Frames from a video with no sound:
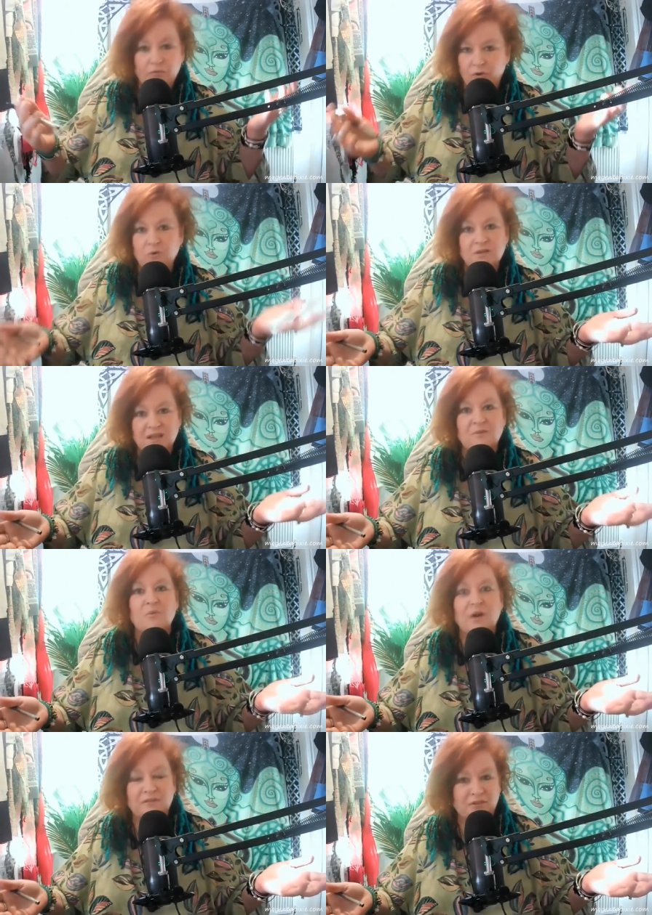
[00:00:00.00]
Of course, it
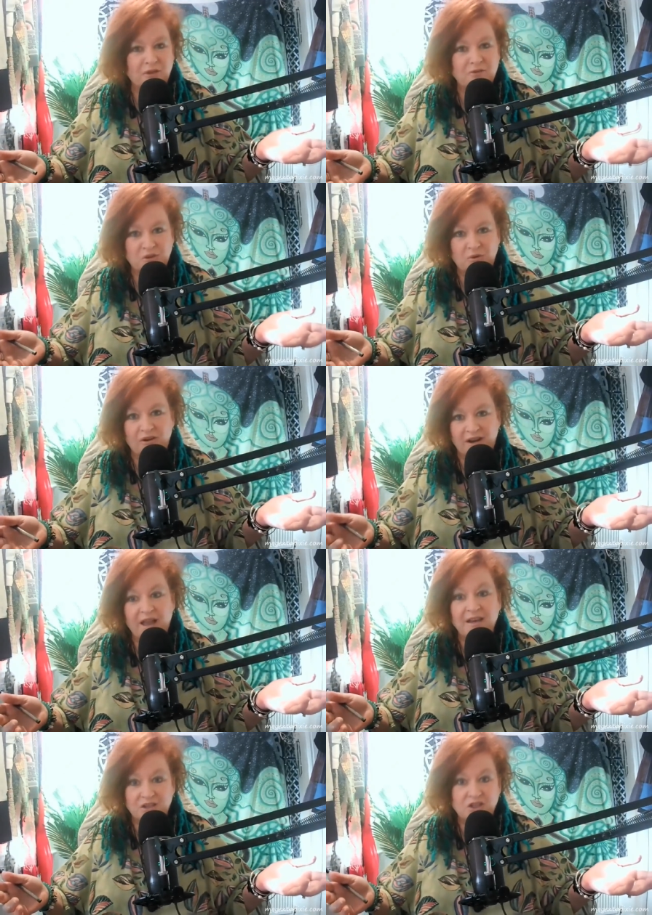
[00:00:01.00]
can work for those who are
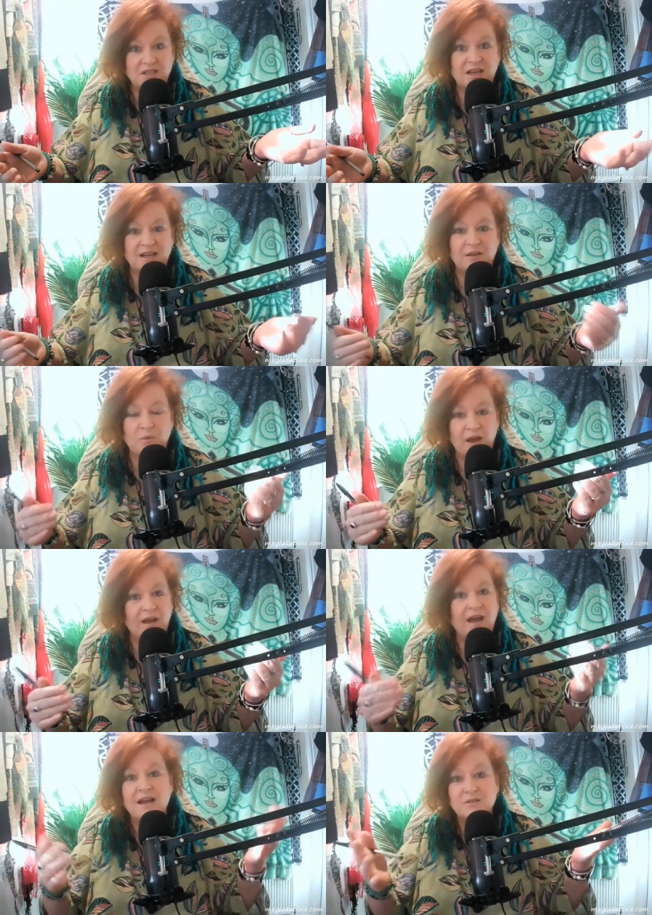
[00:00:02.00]
energetically
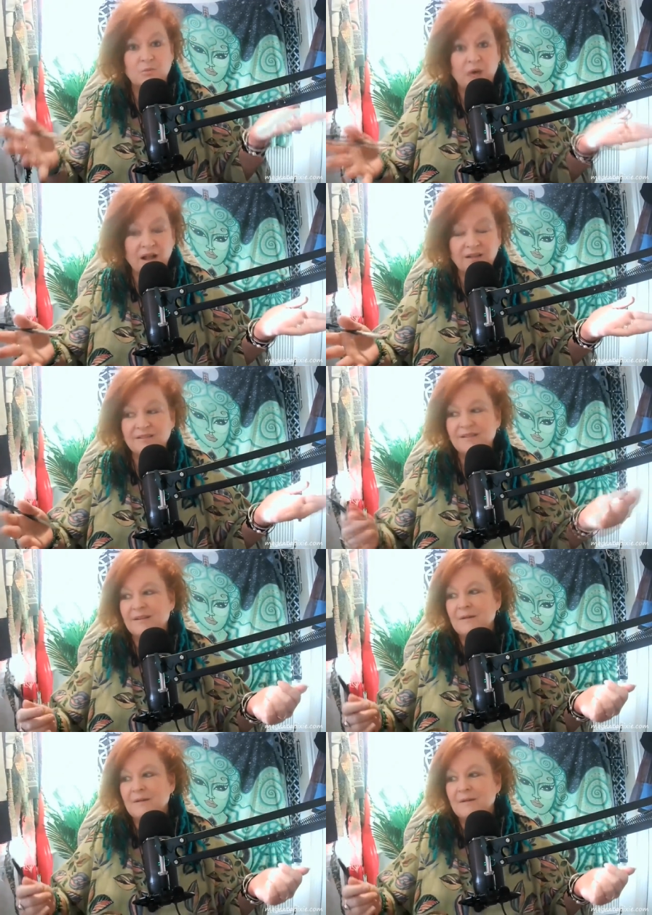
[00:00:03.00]
aware as well.